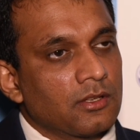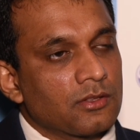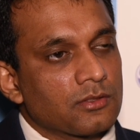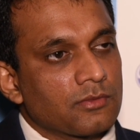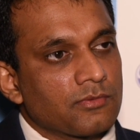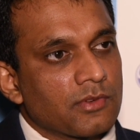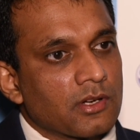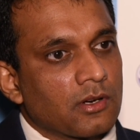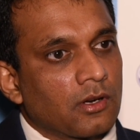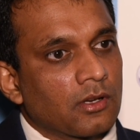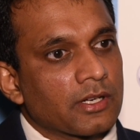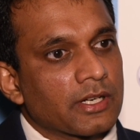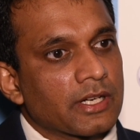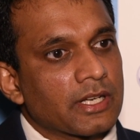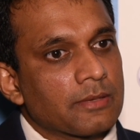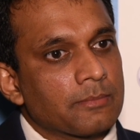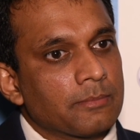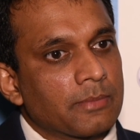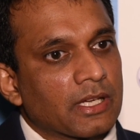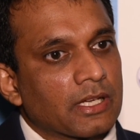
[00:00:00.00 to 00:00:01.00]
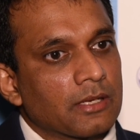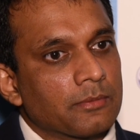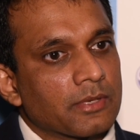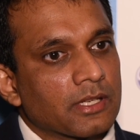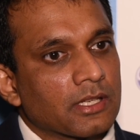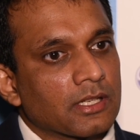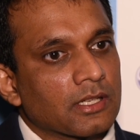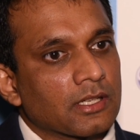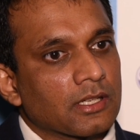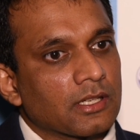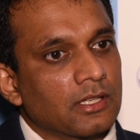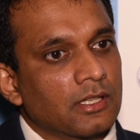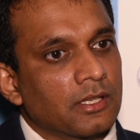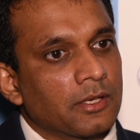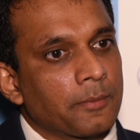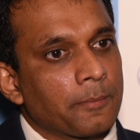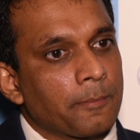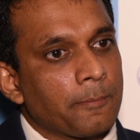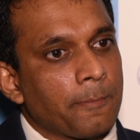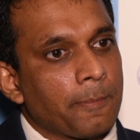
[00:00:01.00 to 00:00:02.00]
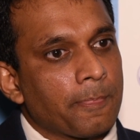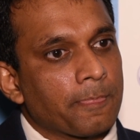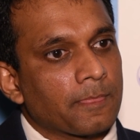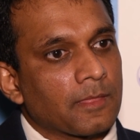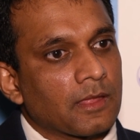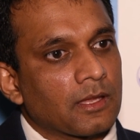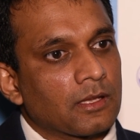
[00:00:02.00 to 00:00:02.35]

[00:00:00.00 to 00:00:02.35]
So we are already becoming, um,